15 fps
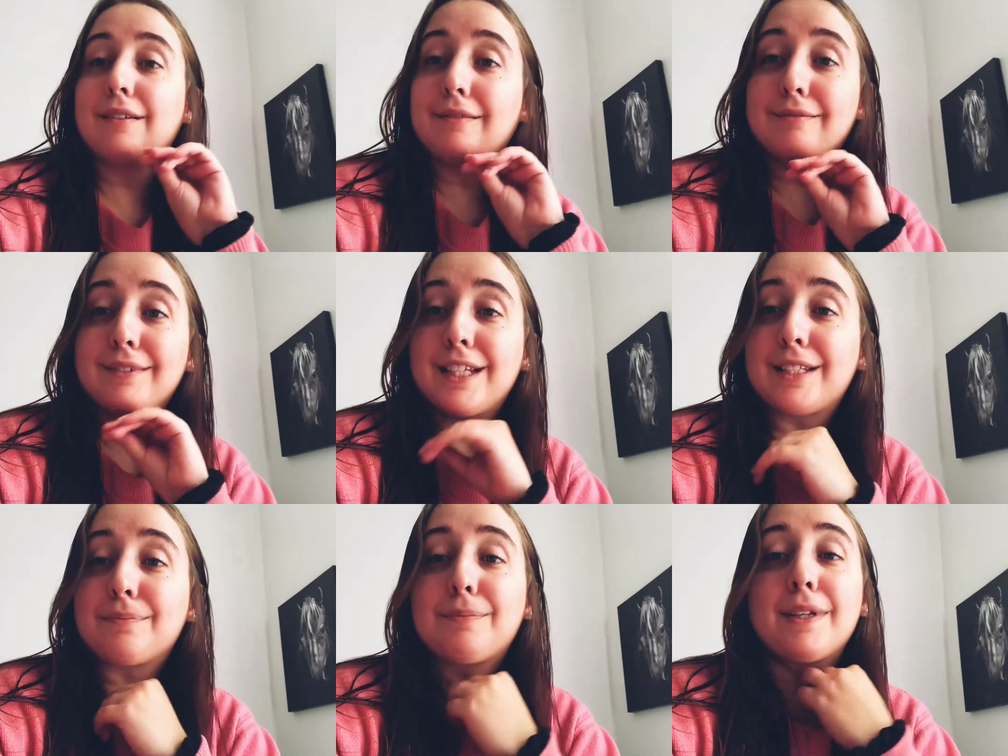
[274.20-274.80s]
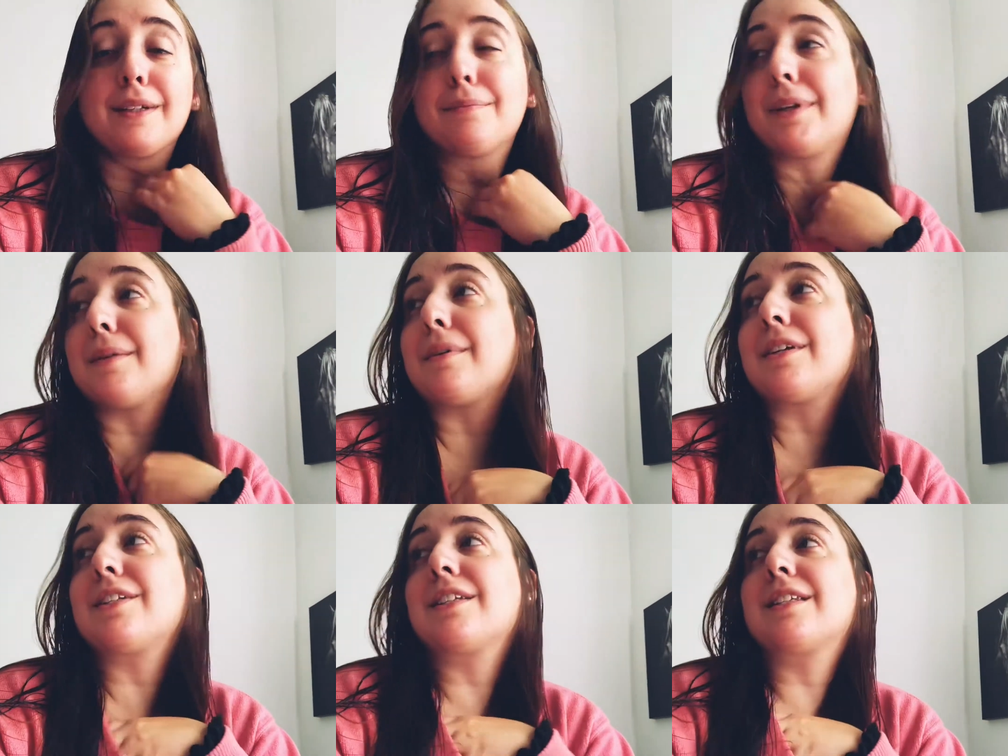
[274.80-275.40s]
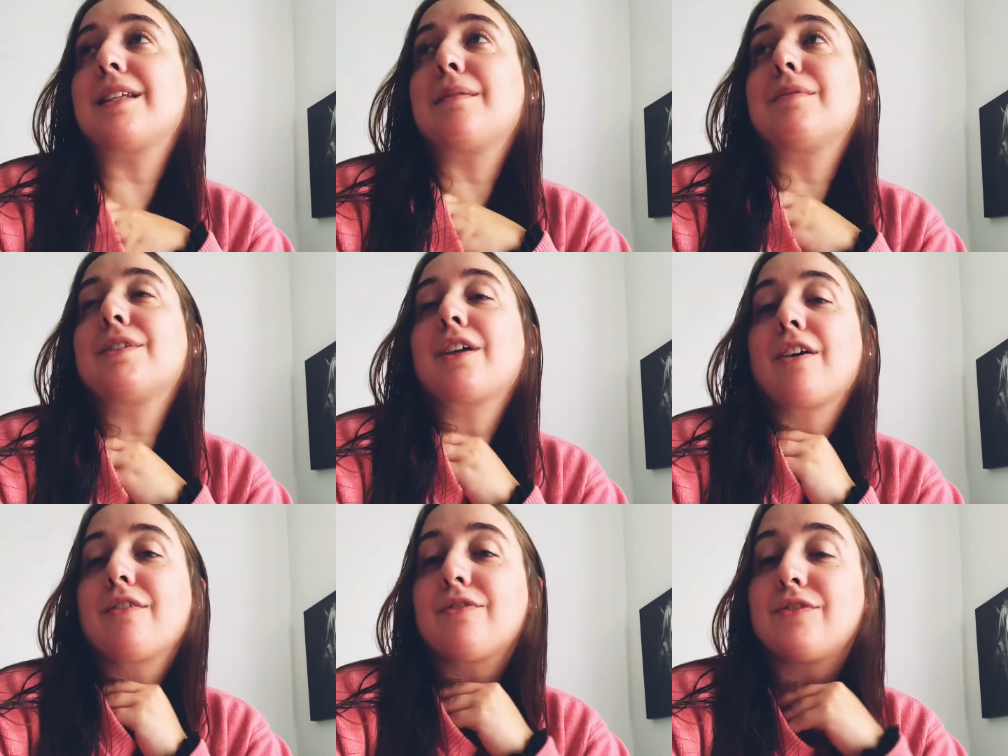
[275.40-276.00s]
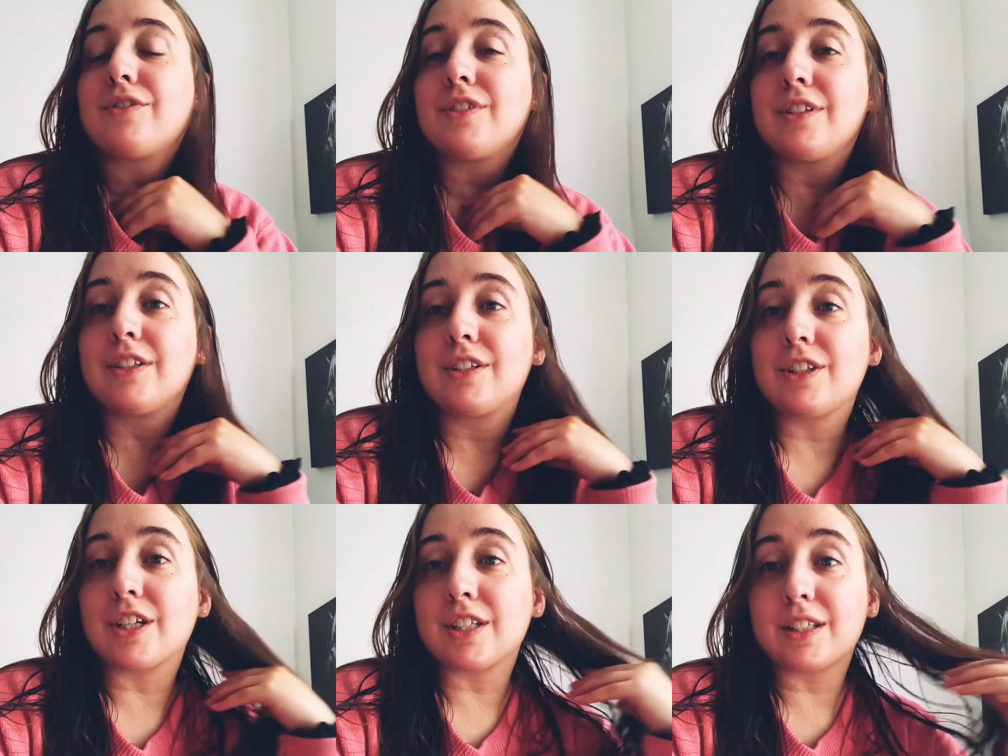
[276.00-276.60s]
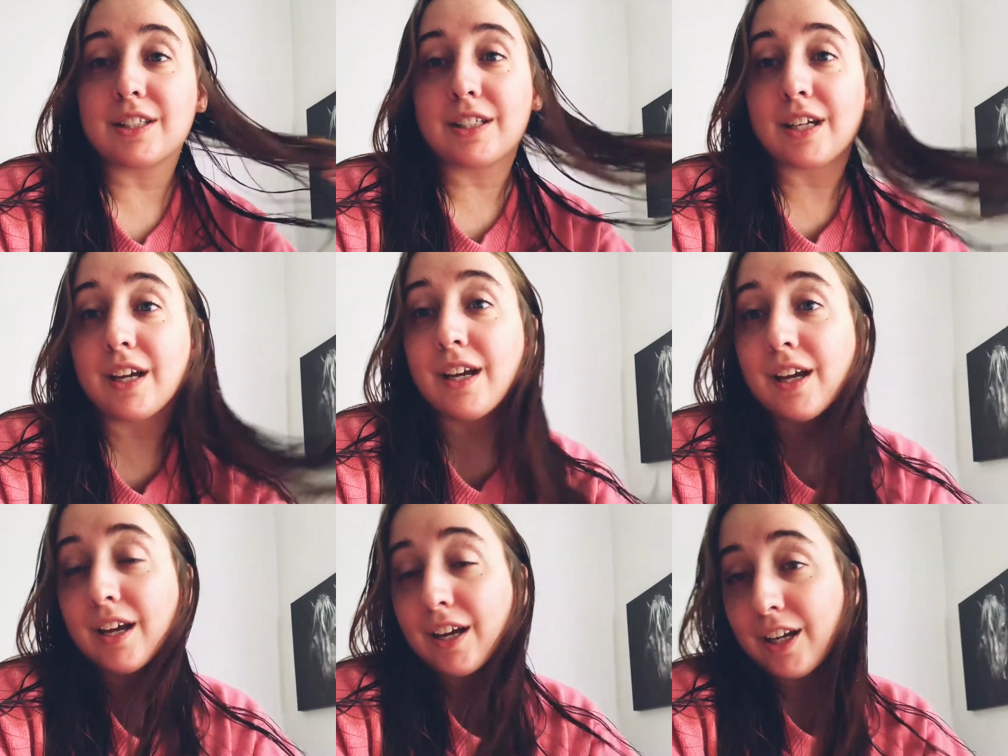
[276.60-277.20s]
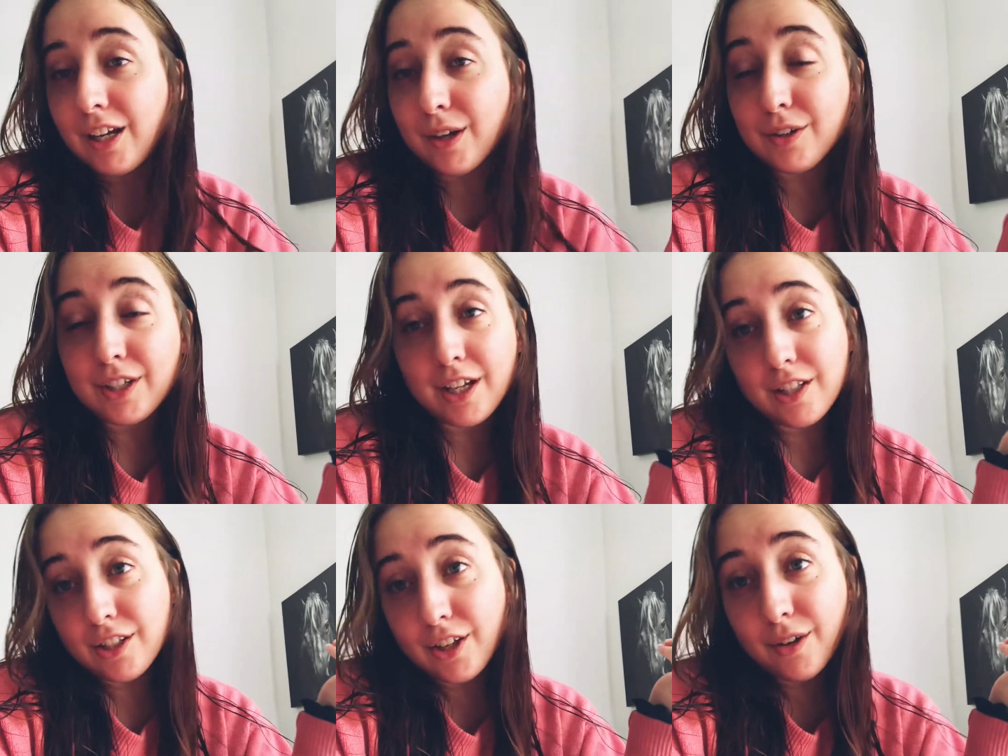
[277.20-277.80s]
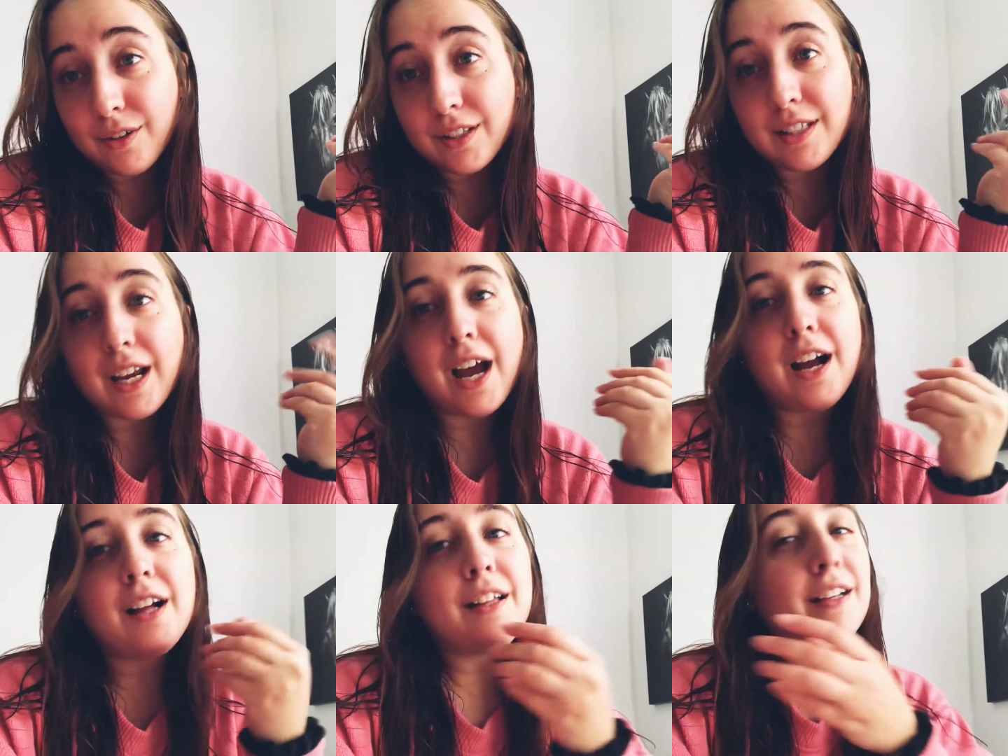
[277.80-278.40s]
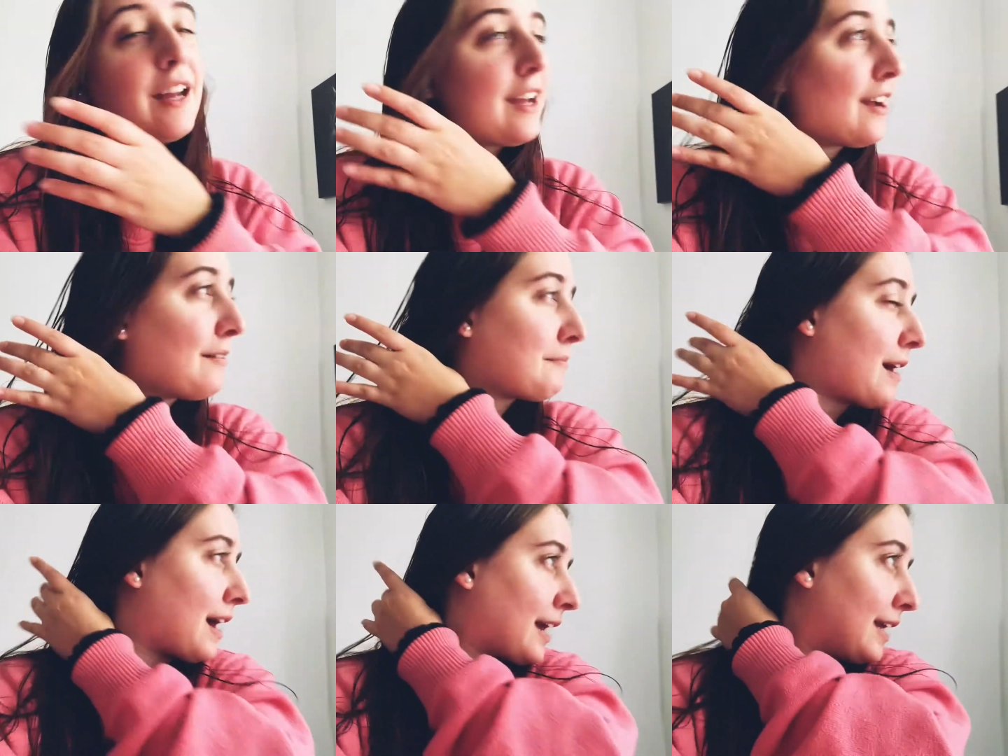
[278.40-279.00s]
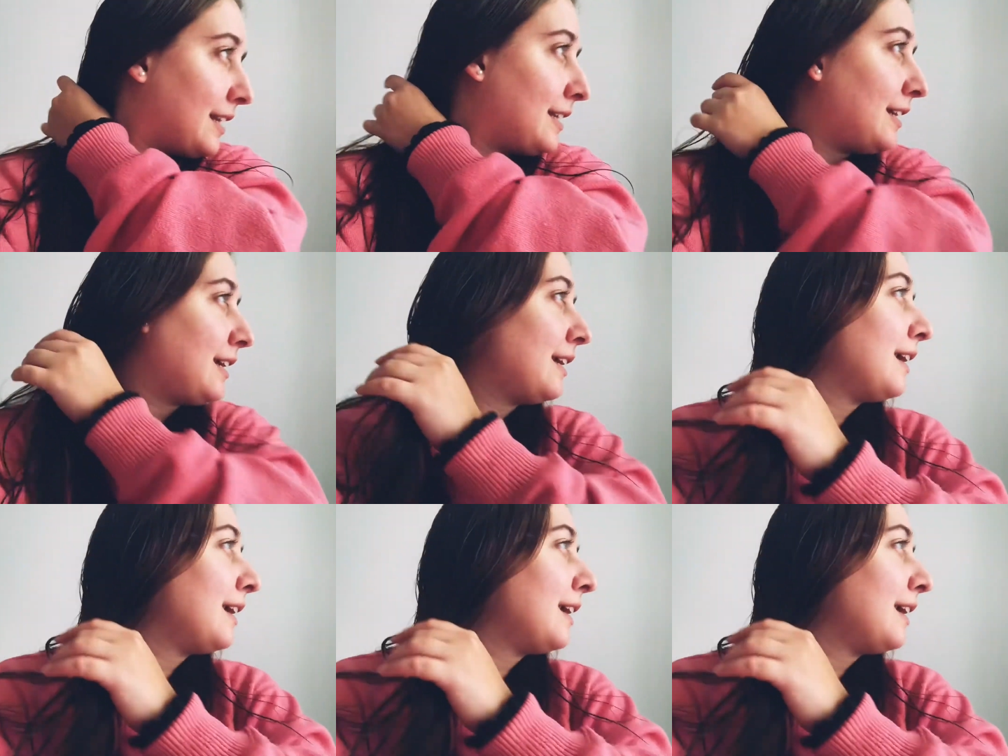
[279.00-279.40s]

it's pretty much the same stuff. Just, you know, she has her own style and I have mine.